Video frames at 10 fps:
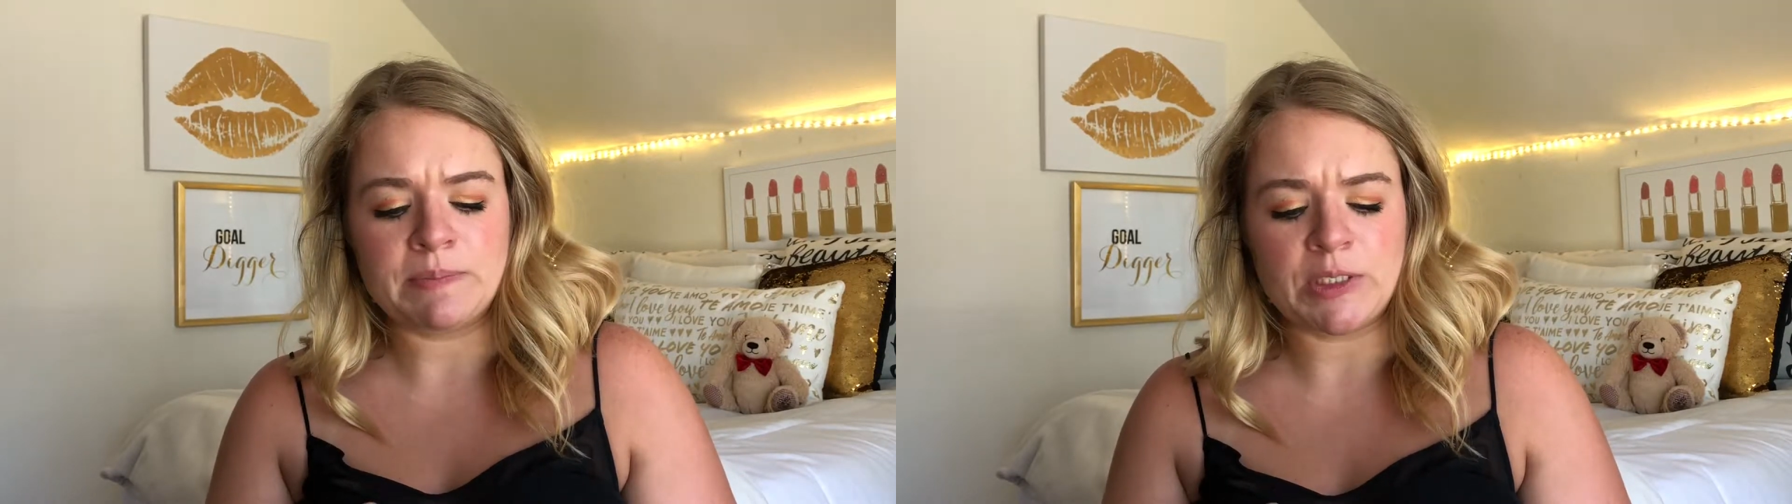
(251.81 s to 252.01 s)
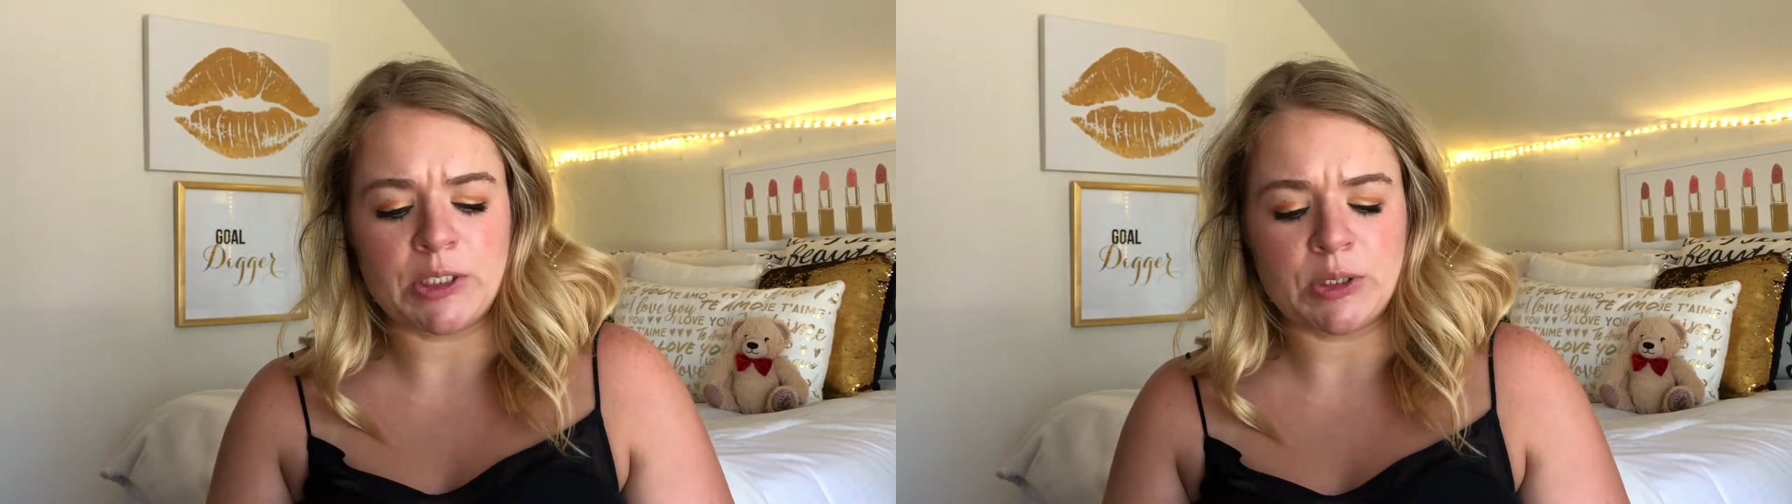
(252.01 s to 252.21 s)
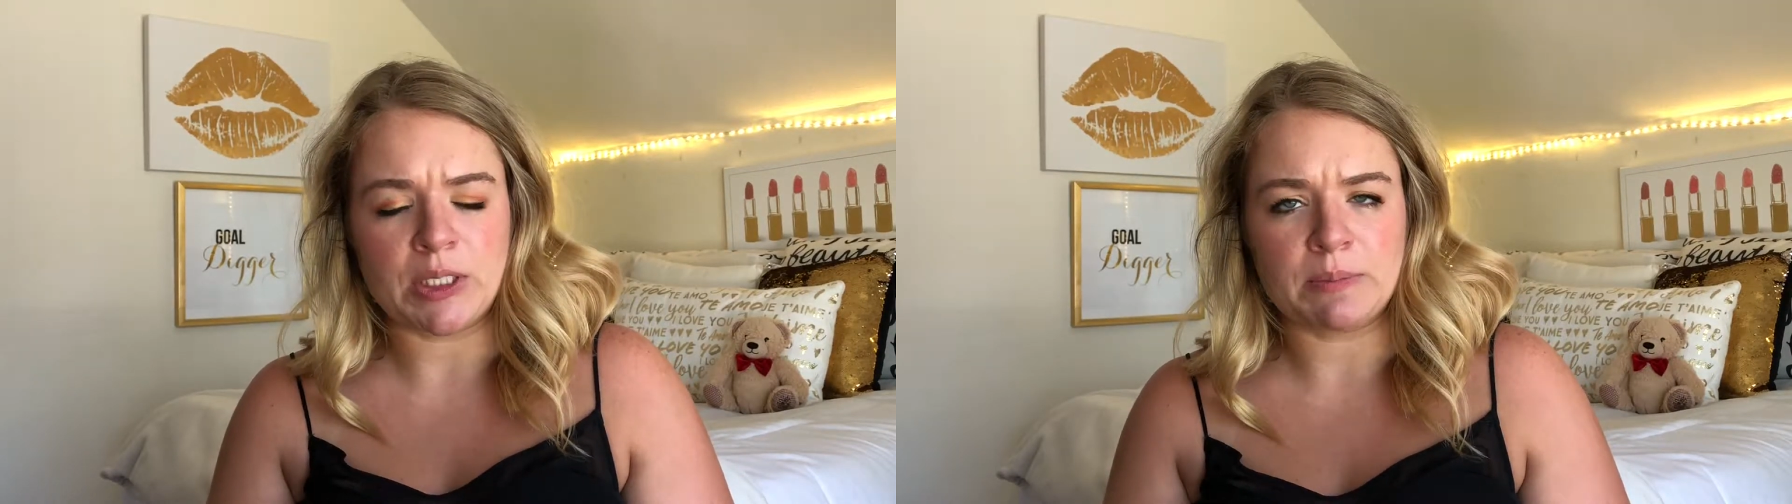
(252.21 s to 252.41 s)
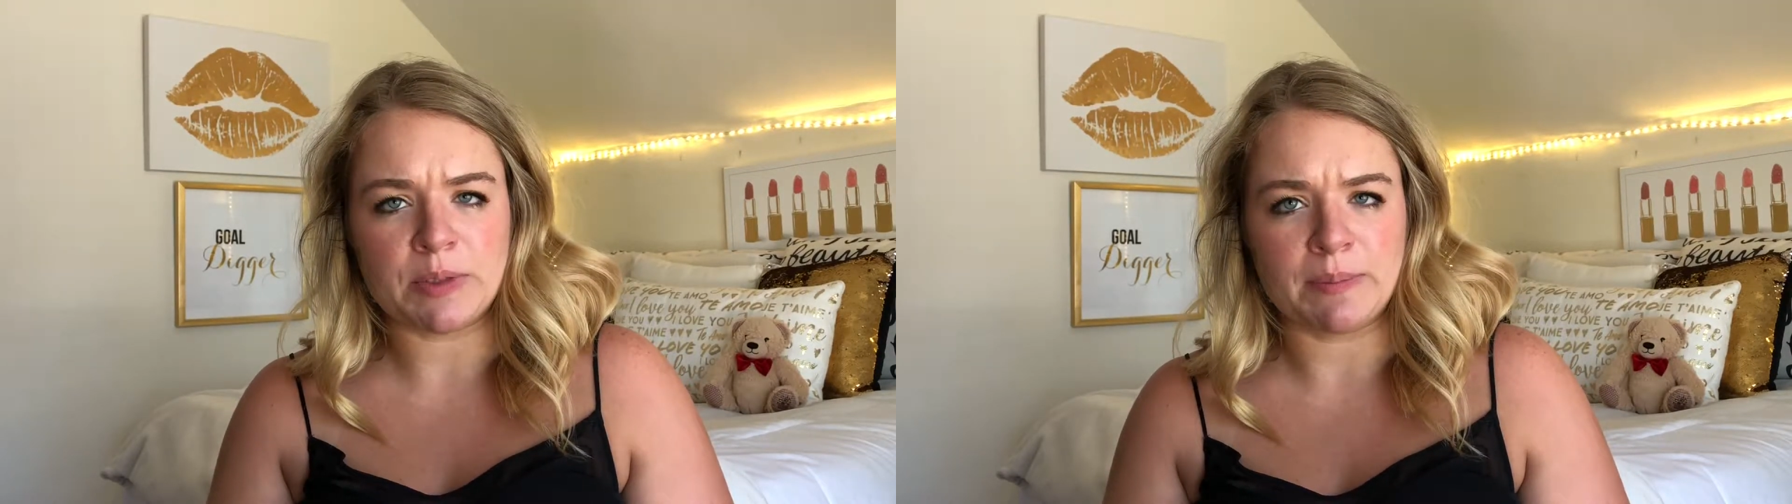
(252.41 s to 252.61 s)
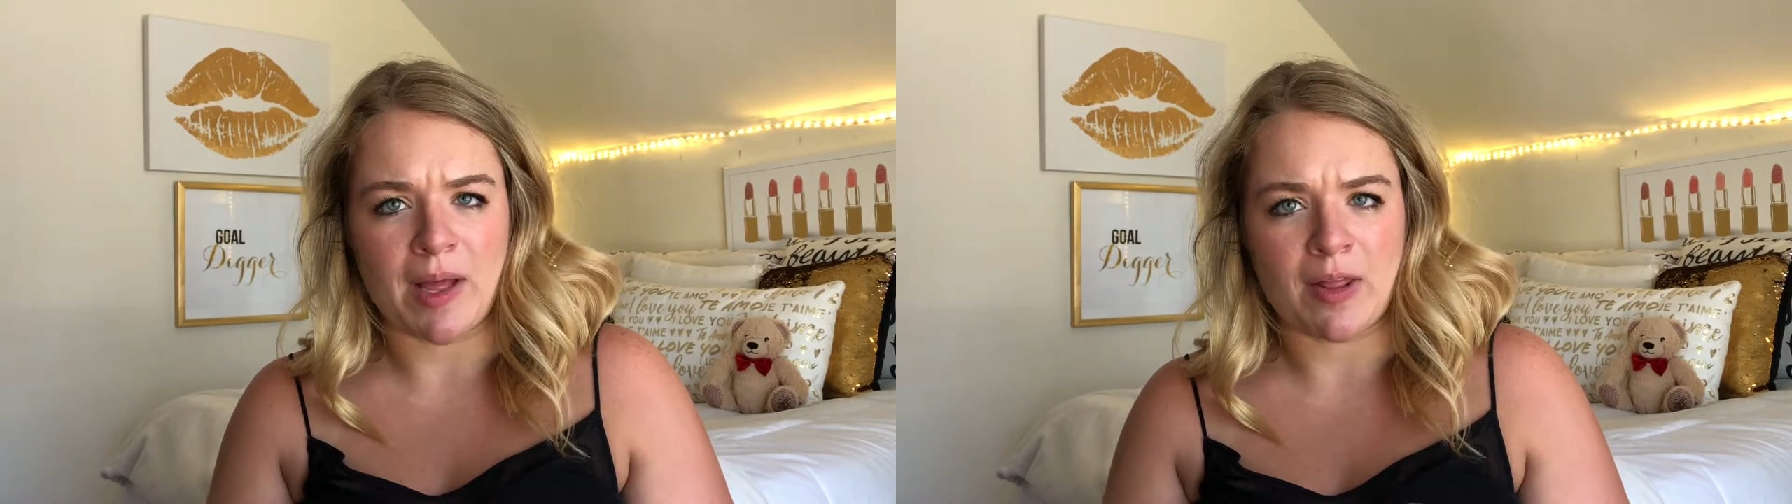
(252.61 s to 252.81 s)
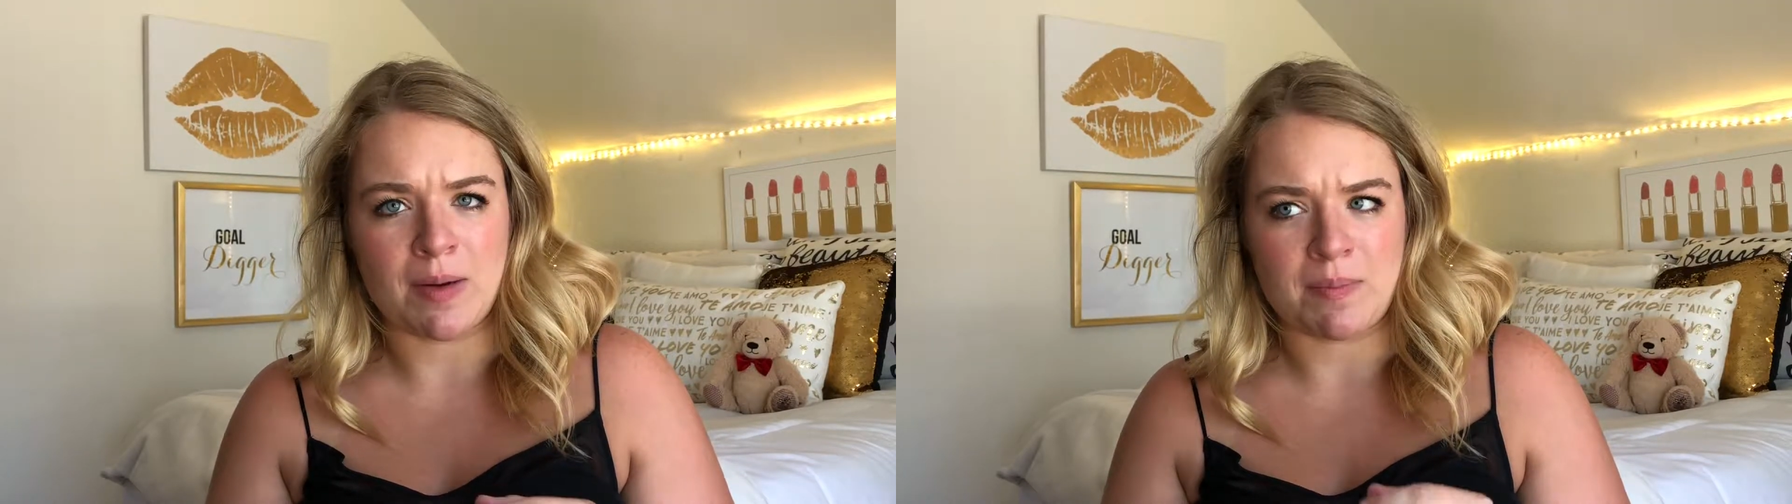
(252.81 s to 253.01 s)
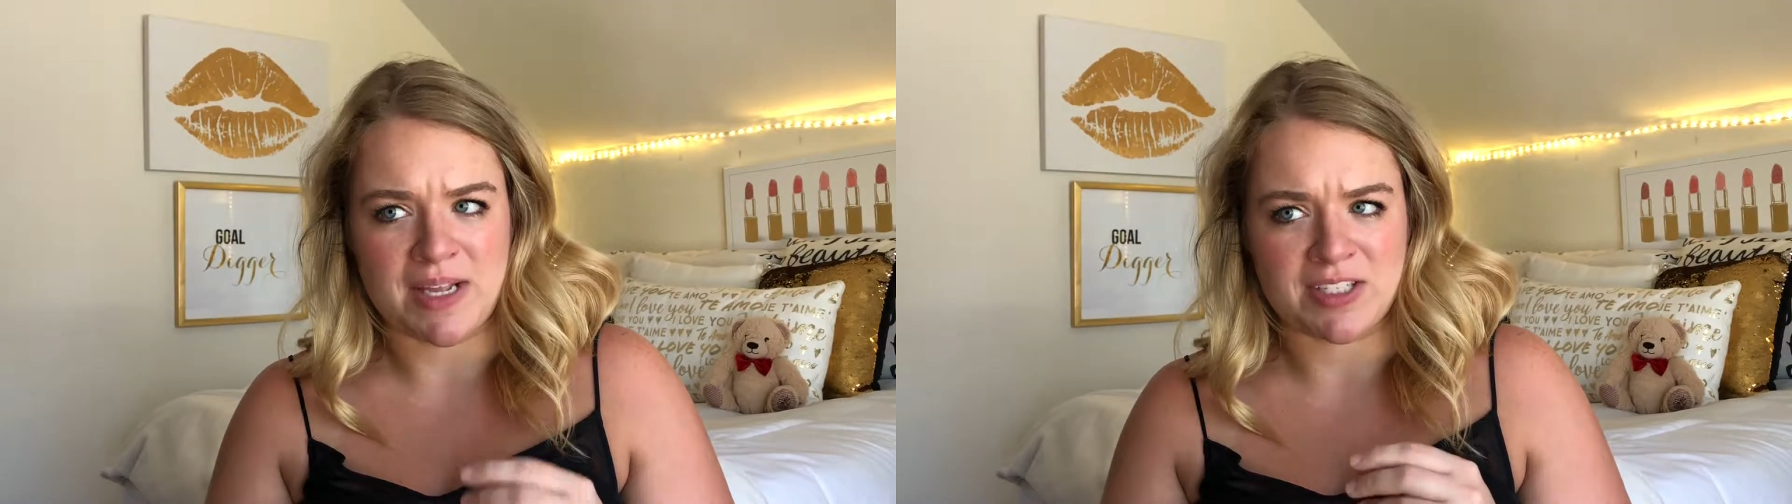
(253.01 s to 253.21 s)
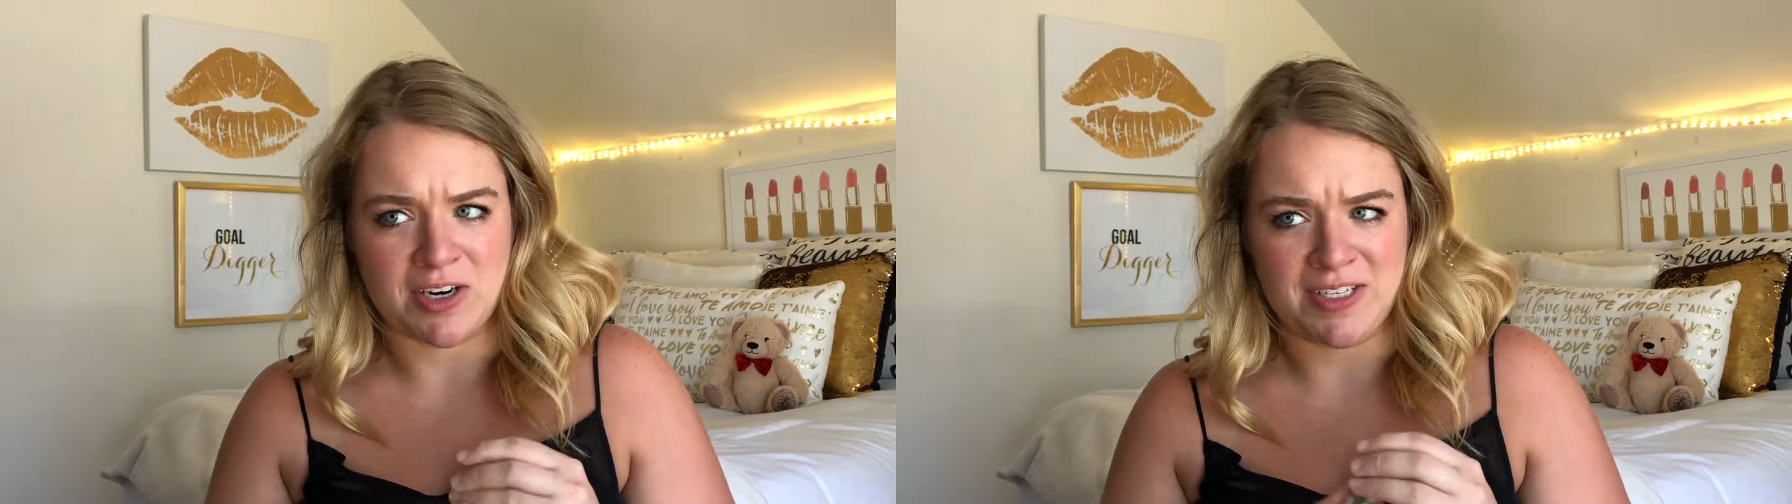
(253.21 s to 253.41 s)
cucumber melon
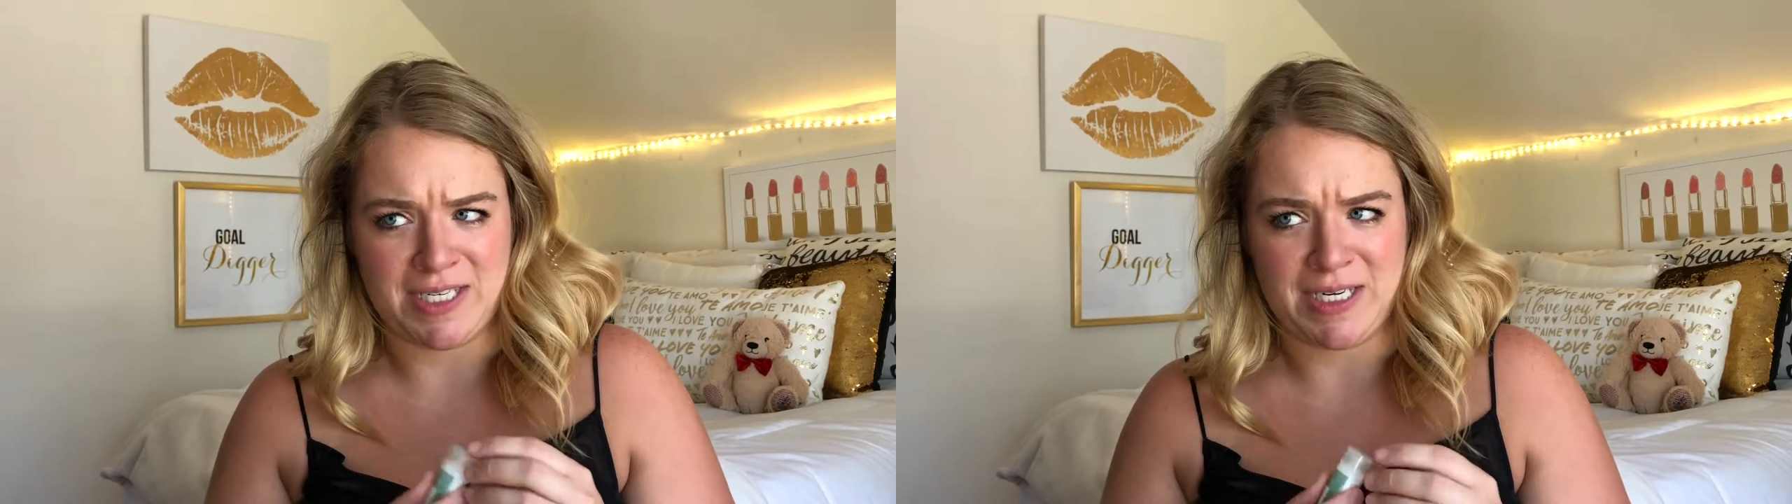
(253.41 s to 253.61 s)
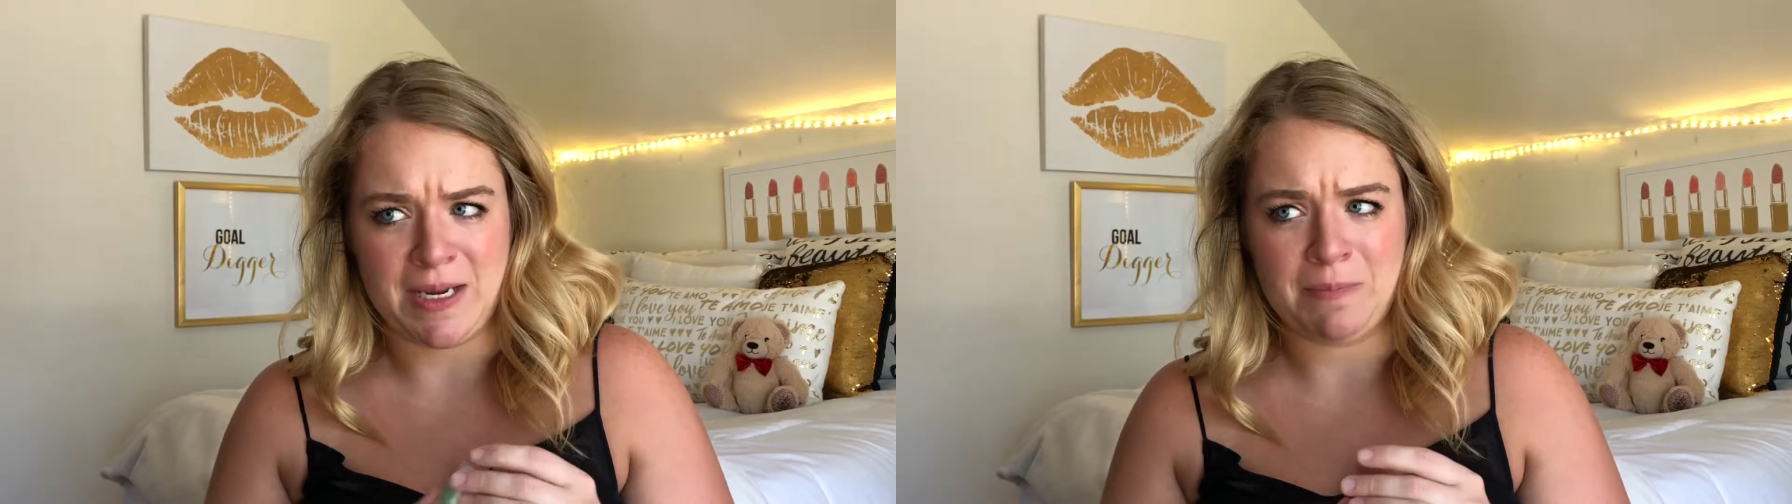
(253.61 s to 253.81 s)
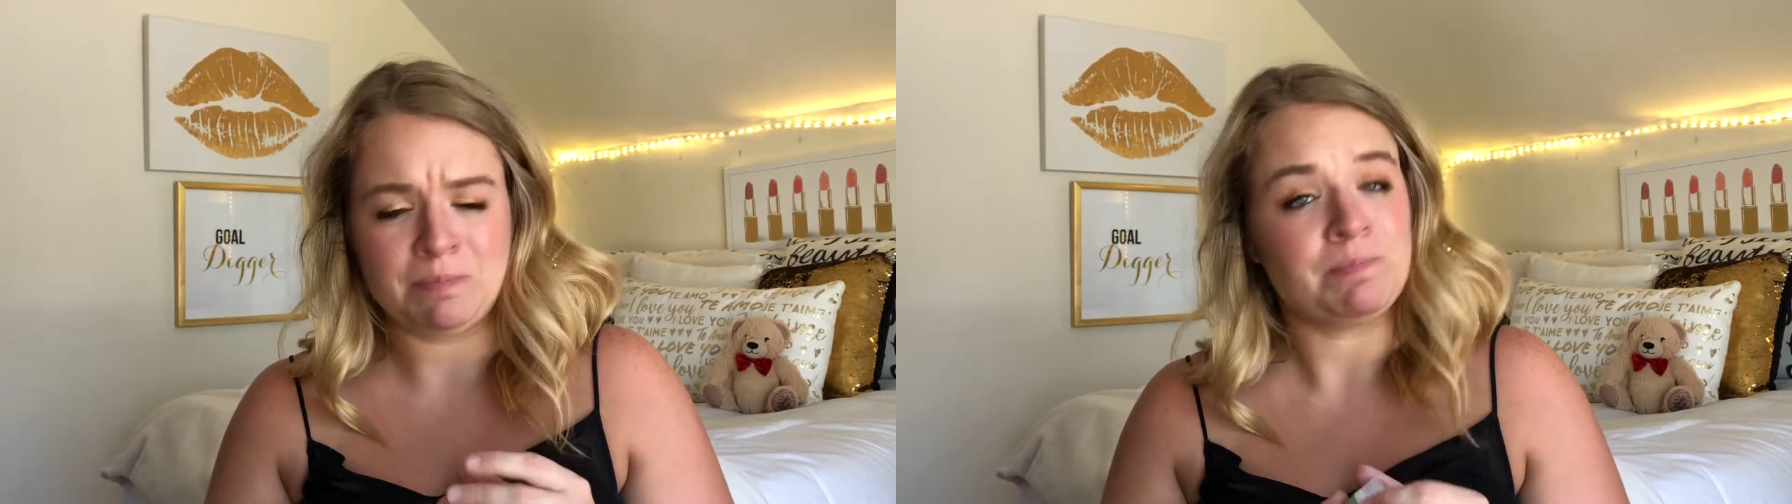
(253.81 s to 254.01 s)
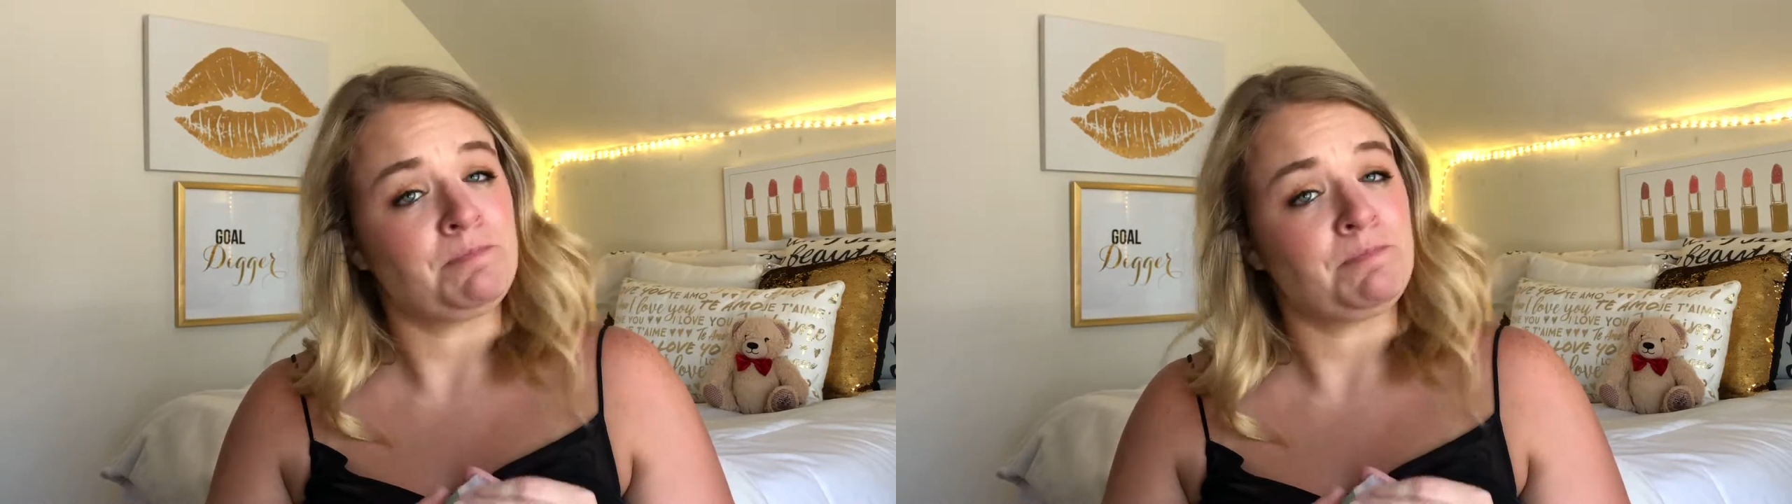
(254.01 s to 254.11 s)
meets gardenia,